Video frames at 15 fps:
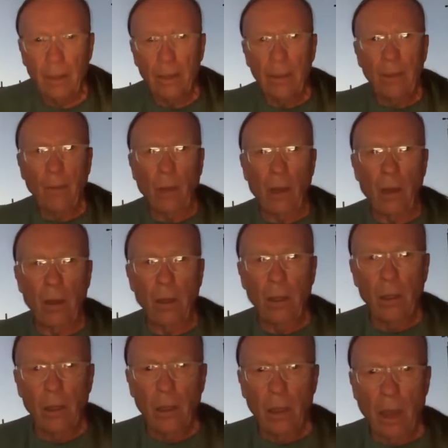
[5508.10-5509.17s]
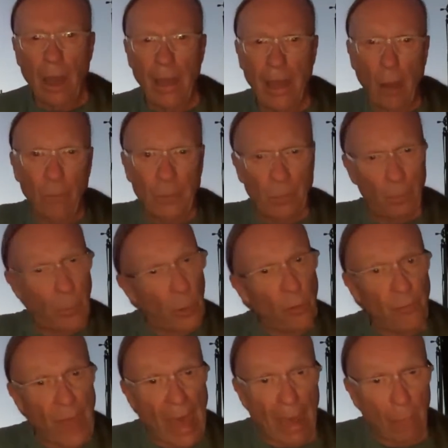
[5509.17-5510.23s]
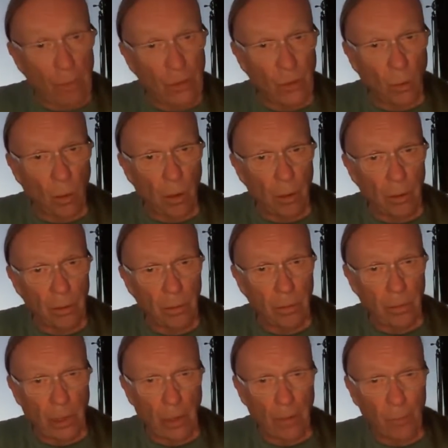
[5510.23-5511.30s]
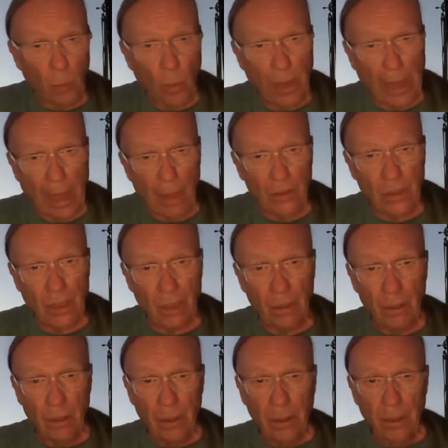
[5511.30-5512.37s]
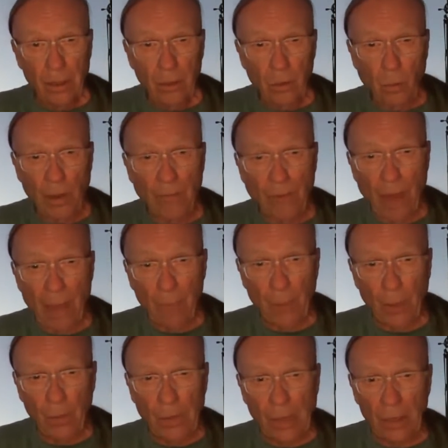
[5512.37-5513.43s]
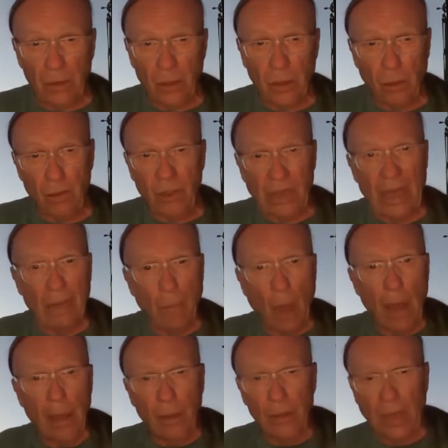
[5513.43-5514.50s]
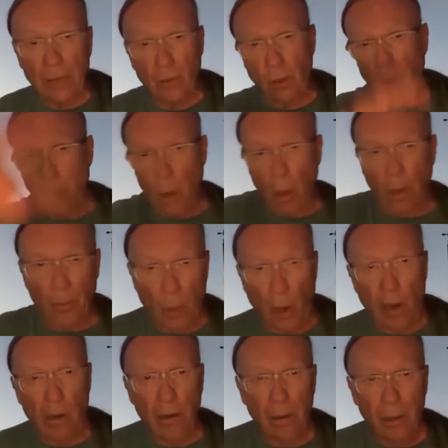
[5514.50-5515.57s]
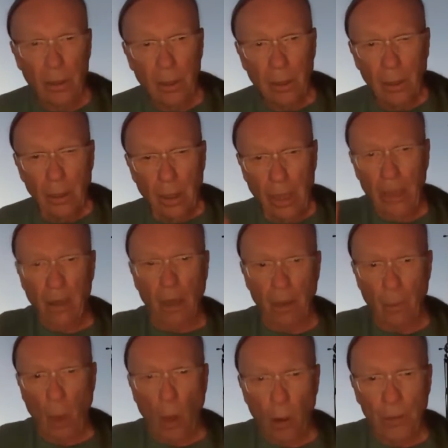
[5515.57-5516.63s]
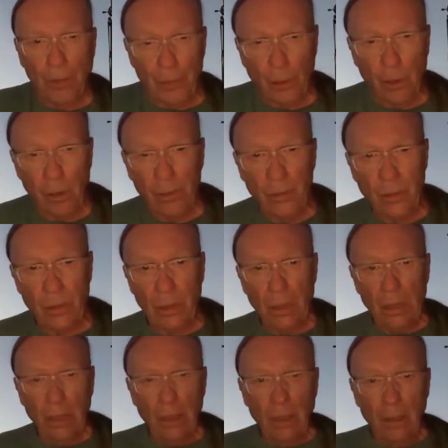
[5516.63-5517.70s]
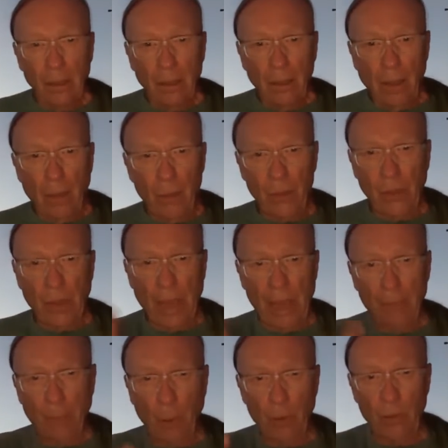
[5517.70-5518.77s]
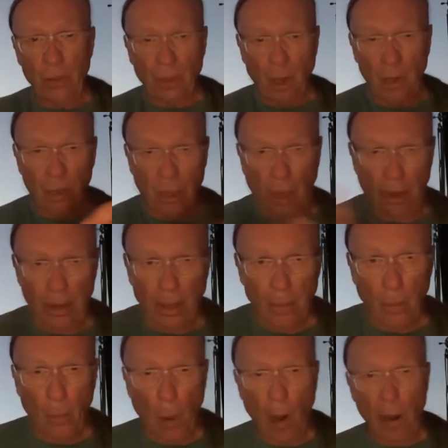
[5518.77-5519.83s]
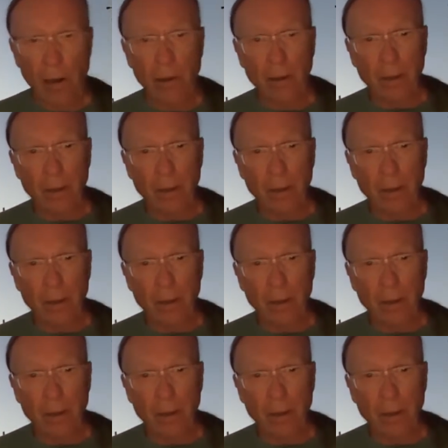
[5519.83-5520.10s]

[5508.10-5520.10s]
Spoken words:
Well, I helped move that resort, their employee housing, 25 buildings, 13 miles. I took them all apart. I cut them all in thirds. I was the head person on cutting them apart.